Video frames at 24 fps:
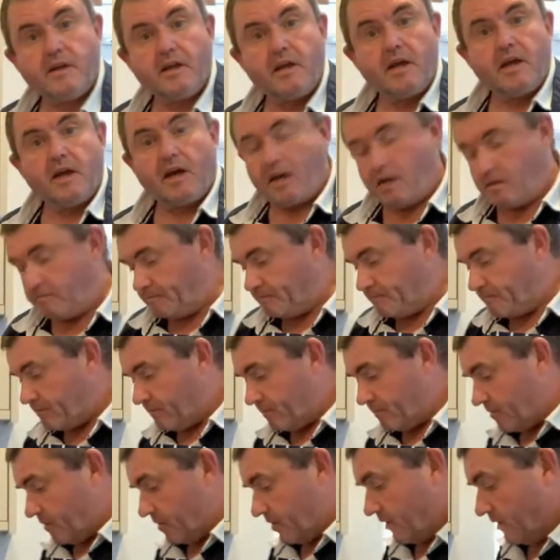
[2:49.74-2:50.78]

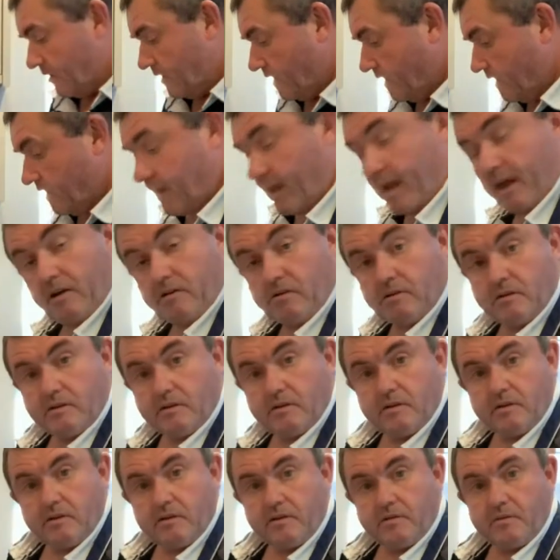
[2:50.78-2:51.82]
Now
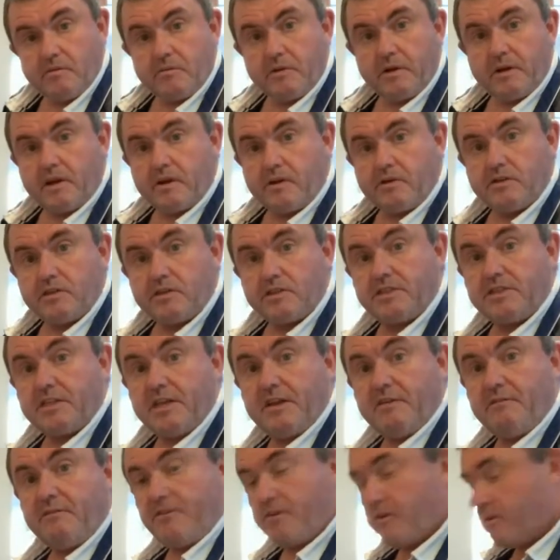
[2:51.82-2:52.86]
we're going to sieve